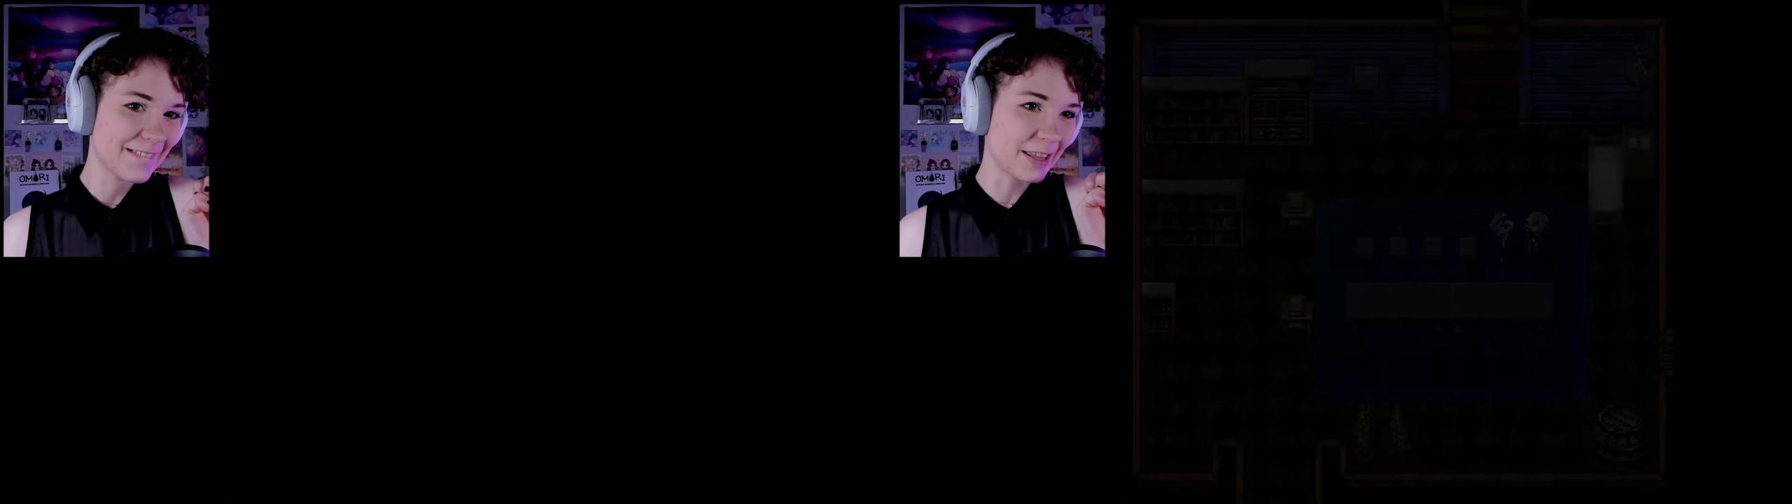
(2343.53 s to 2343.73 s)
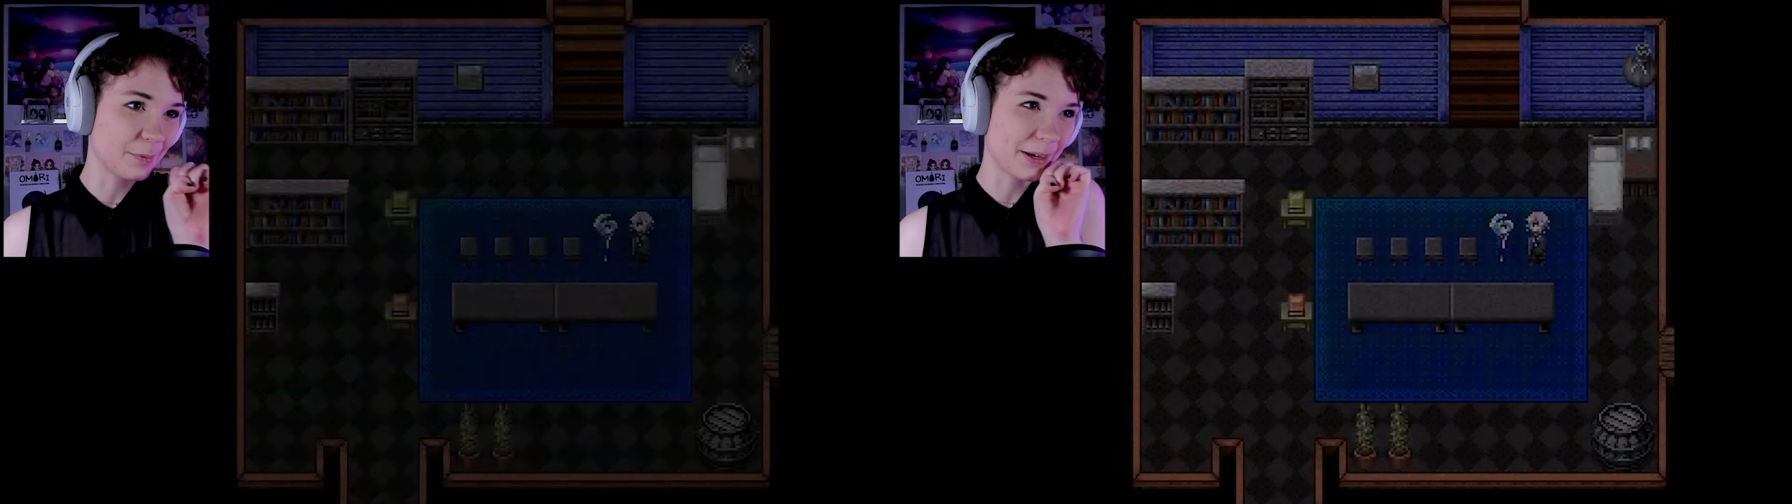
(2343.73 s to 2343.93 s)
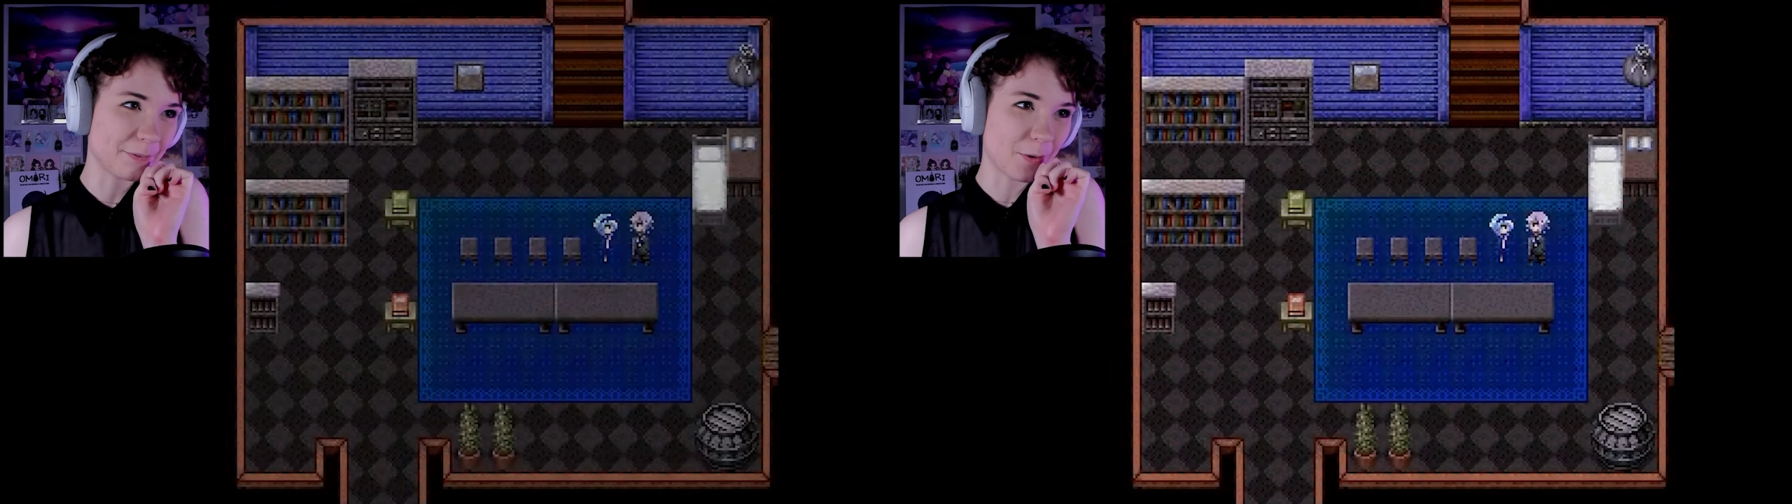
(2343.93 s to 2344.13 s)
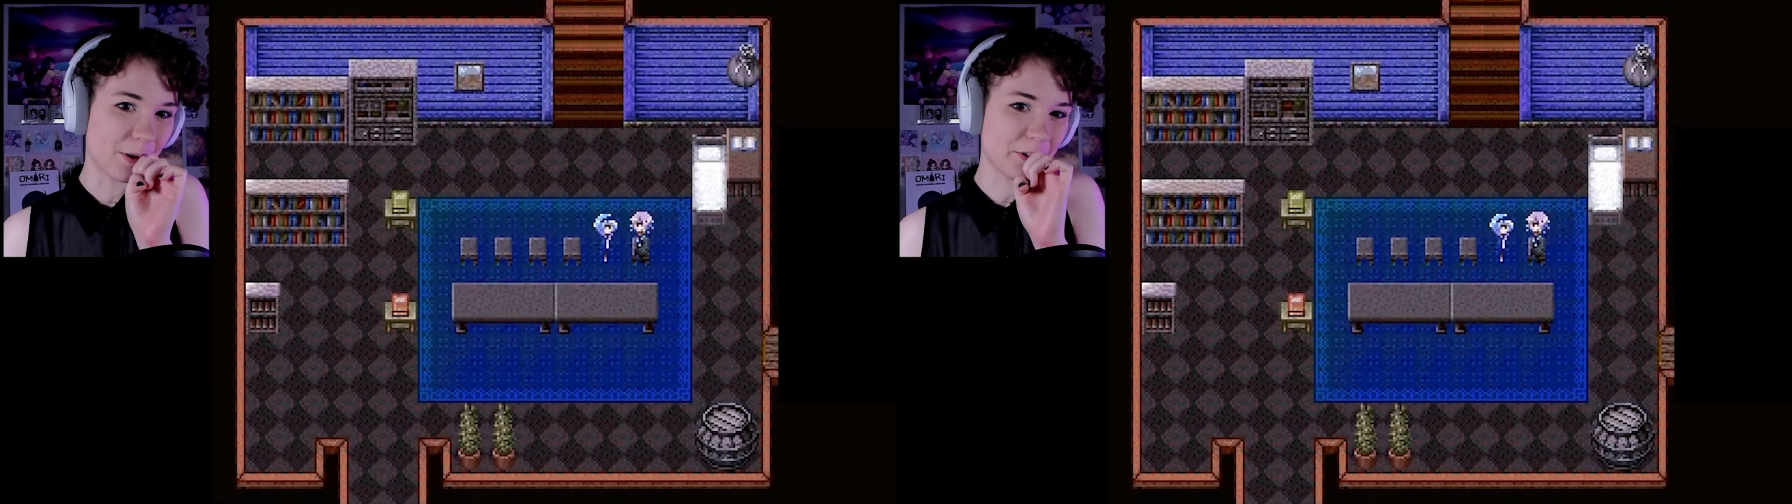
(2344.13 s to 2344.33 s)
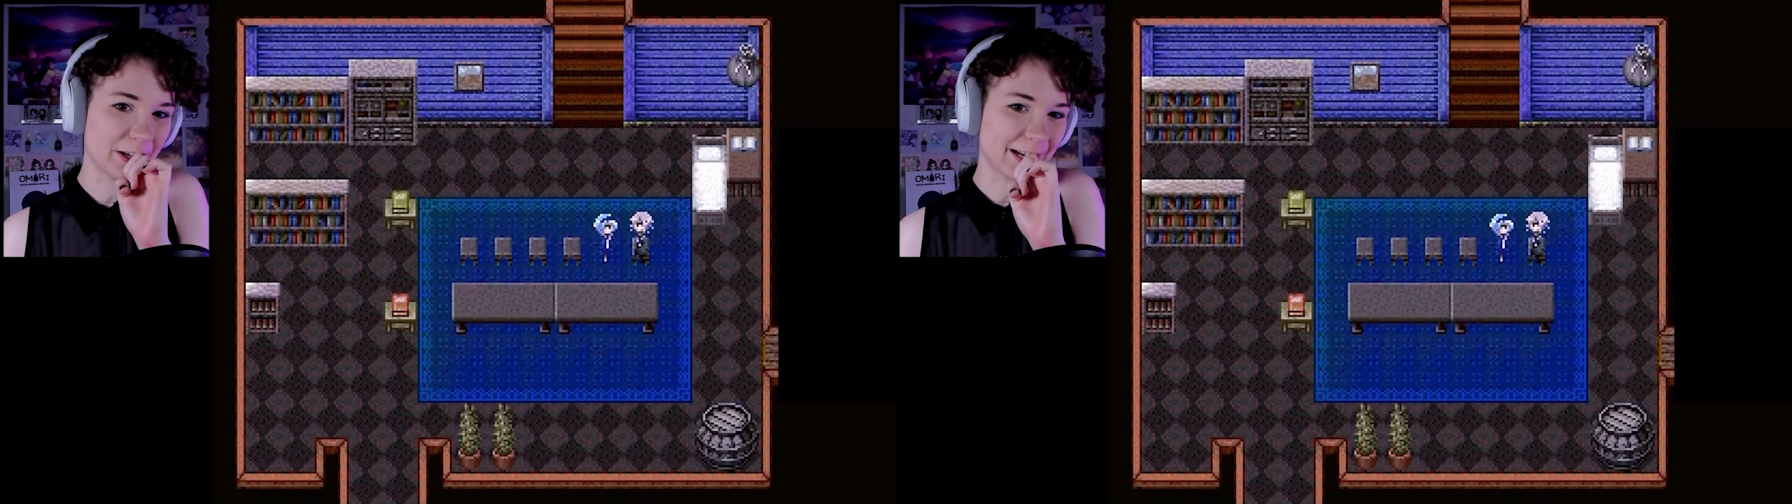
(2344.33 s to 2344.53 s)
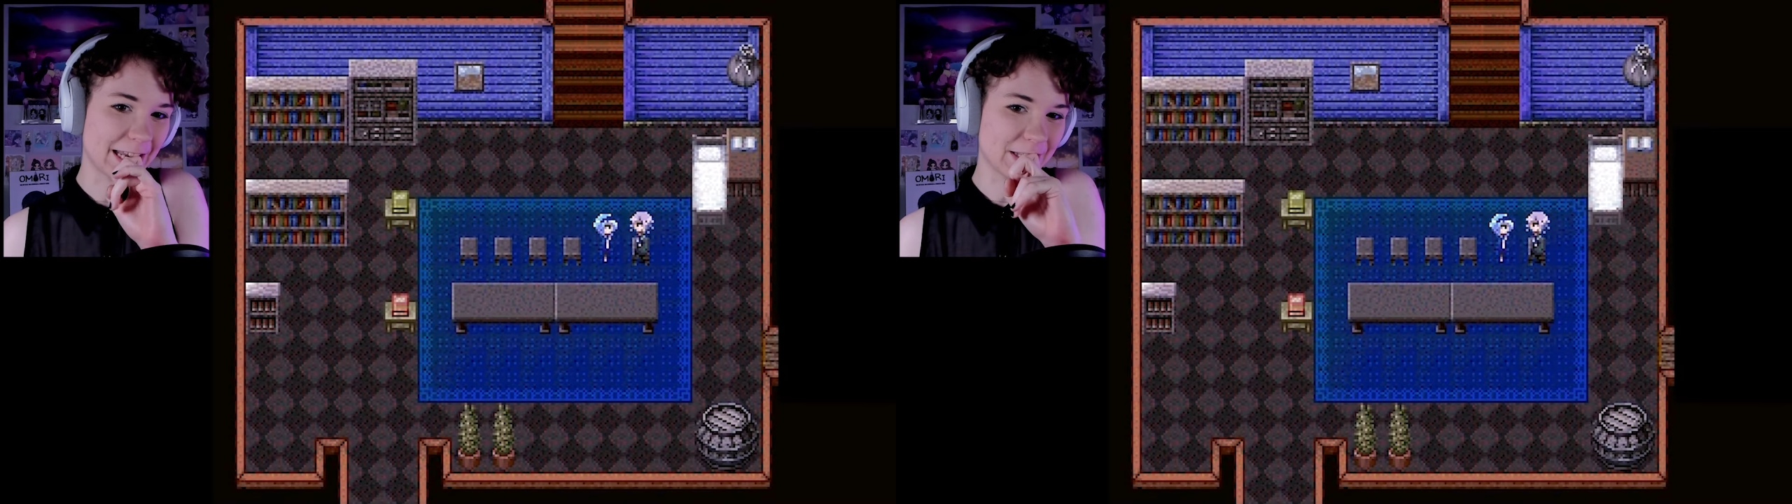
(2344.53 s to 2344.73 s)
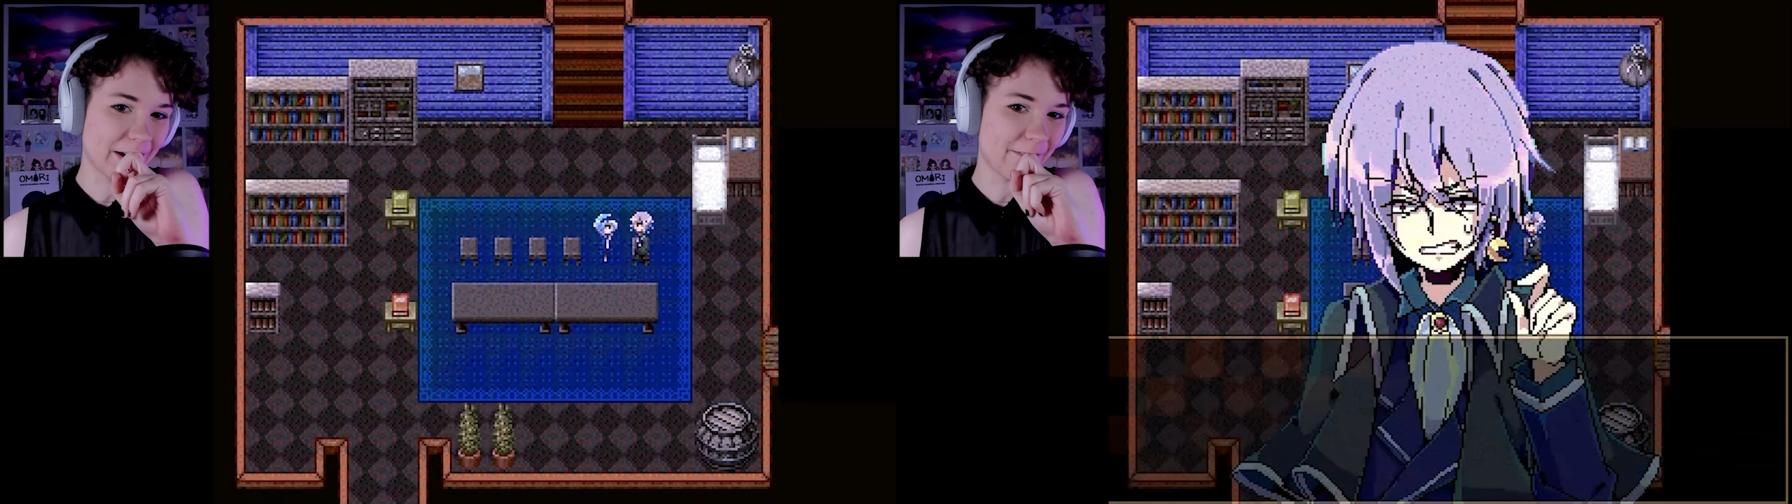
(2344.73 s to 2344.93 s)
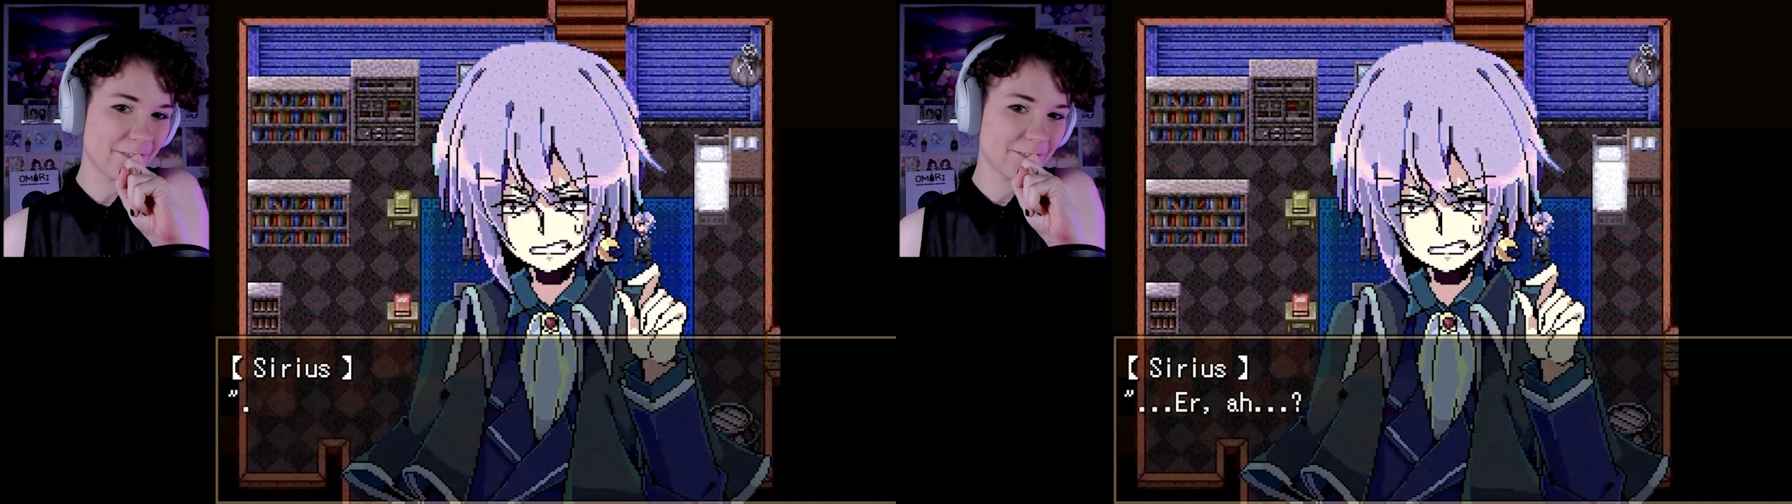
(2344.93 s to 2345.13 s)
and then we'll give Noelle one on his
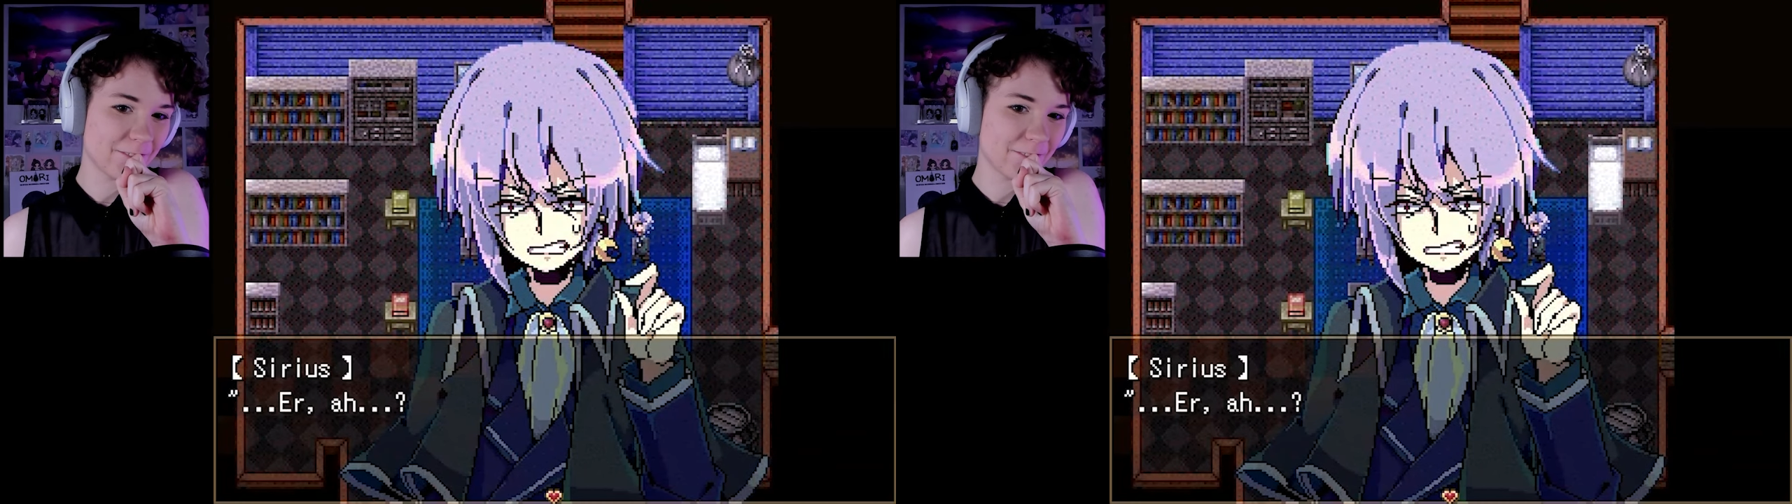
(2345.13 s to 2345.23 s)
route.